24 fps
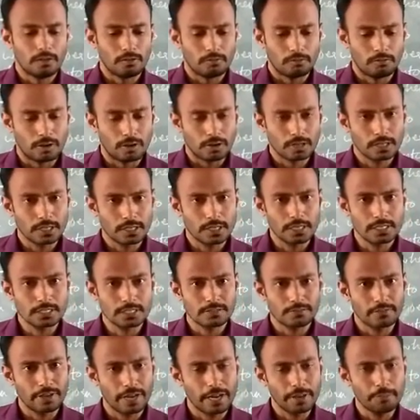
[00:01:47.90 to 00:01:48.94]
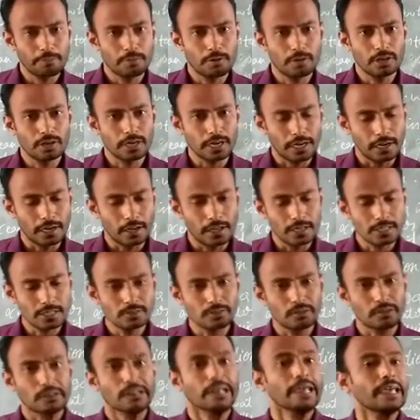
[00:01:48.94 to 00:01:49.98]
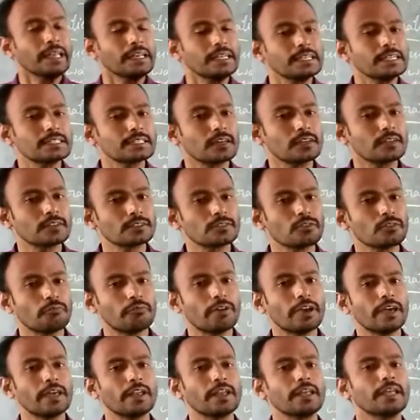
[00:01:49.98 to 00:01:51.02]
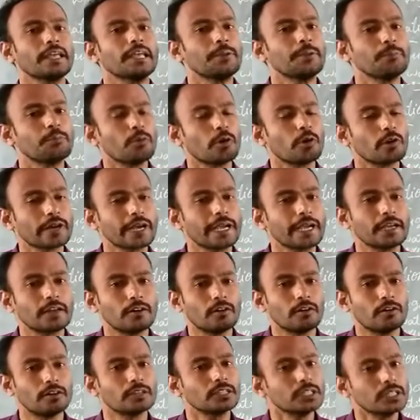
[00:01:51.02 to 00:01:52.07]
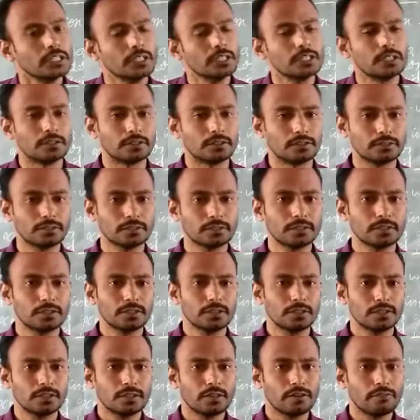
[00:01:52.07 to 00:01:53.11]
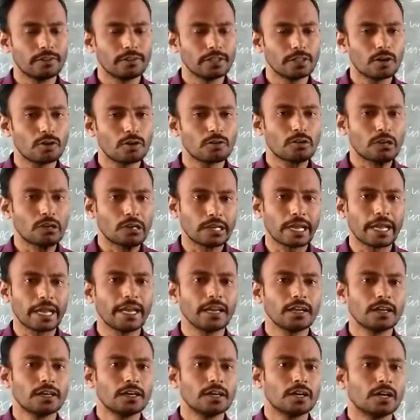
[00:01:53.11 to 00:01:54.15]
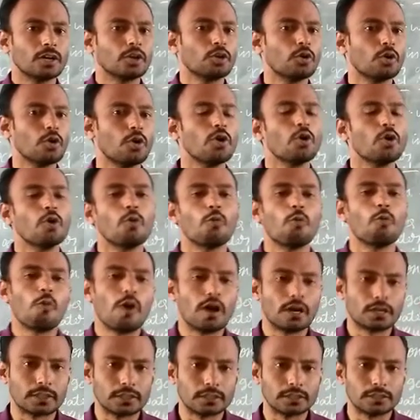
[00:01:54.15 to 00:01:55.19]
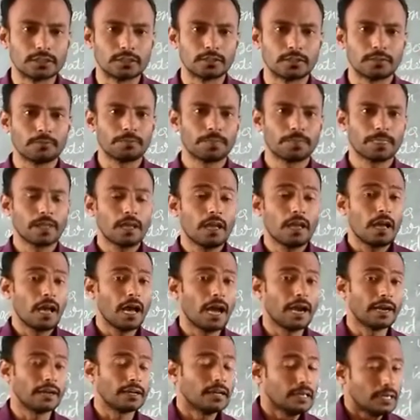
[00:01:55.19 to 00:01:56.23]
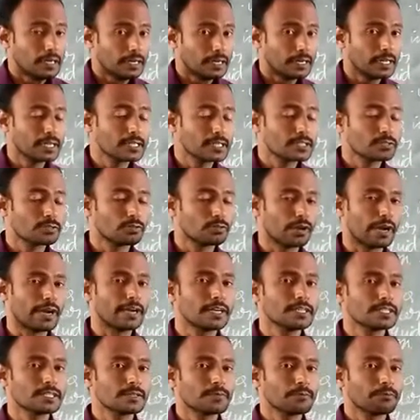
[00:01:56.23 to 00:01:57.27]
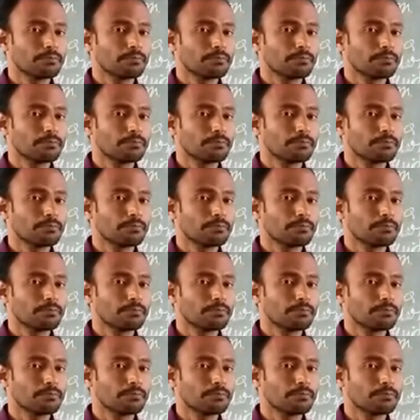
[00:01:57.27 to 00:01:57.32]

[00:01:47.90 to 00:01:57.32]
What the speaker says: Water is very important, and also rain is also very important on earth. Without rain, no water. And dear students,